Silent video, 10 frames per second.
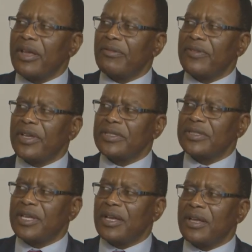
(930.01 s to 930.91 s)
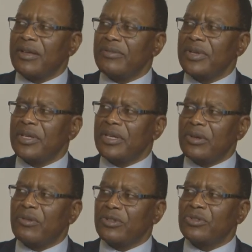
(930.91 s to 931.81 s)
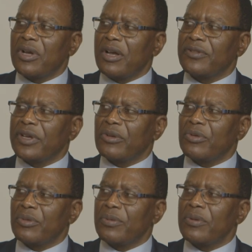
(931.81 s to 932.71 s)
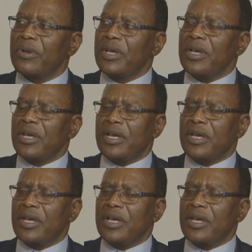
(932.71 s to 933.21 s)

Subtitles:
have as Illovo Sugar Africa Group. Mm-hmm.